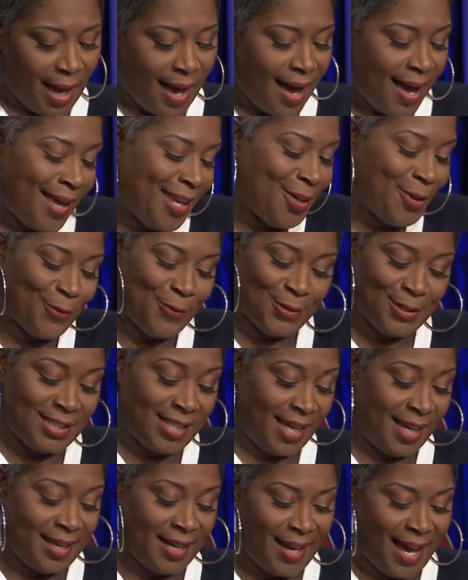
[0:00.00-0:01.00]
I know
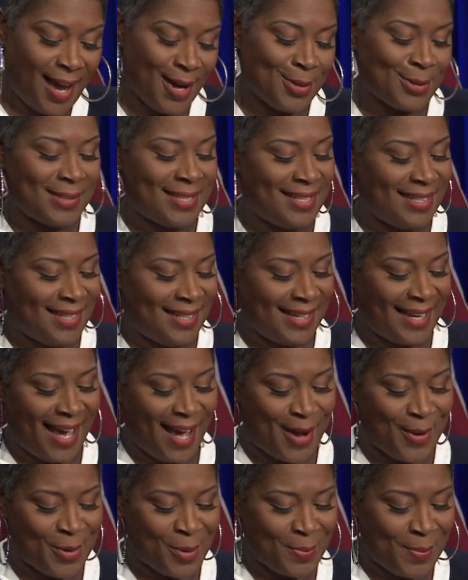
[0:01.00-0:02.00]
firsthand how attending
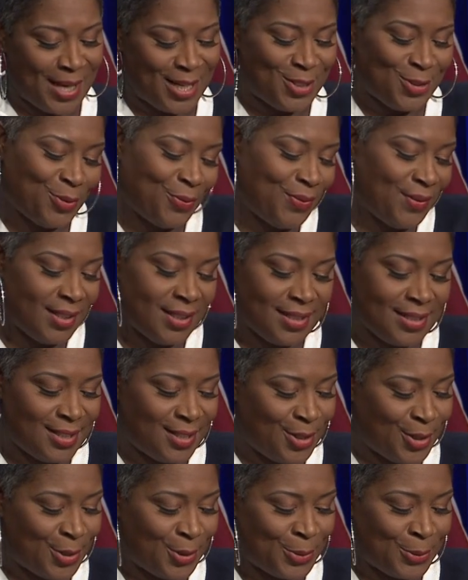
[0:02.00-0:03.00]
Howard makes you feel as
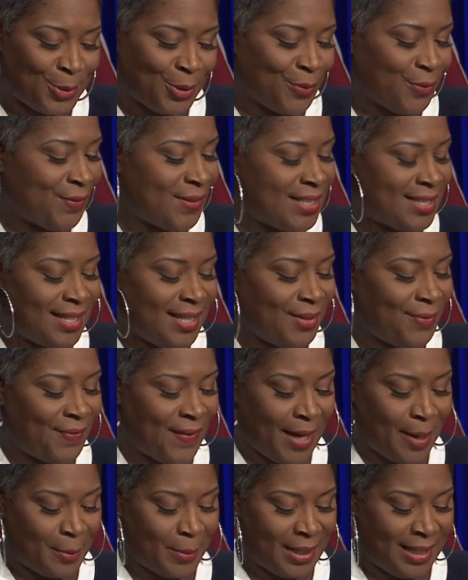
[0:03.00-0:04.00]
though you're visiting
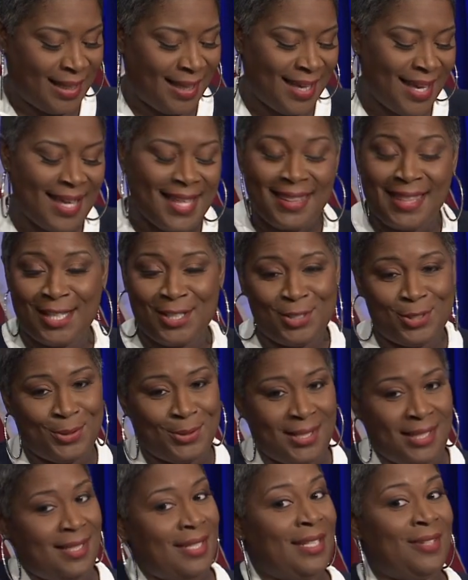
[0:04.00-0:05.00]
family that you
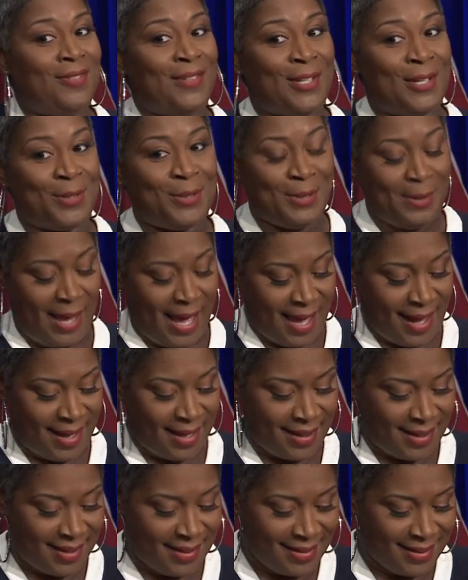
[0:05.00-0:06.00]
didn't even know you
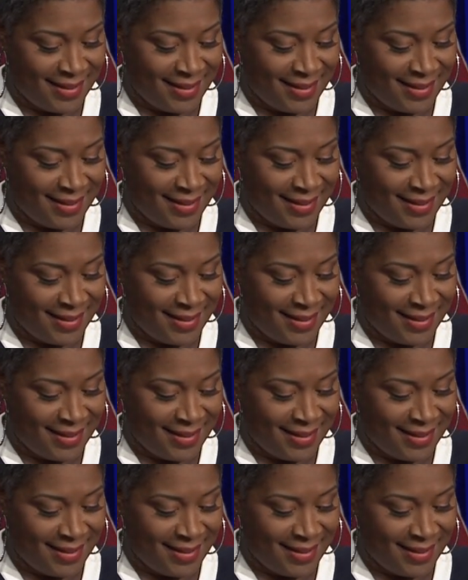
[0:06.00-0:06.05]
had.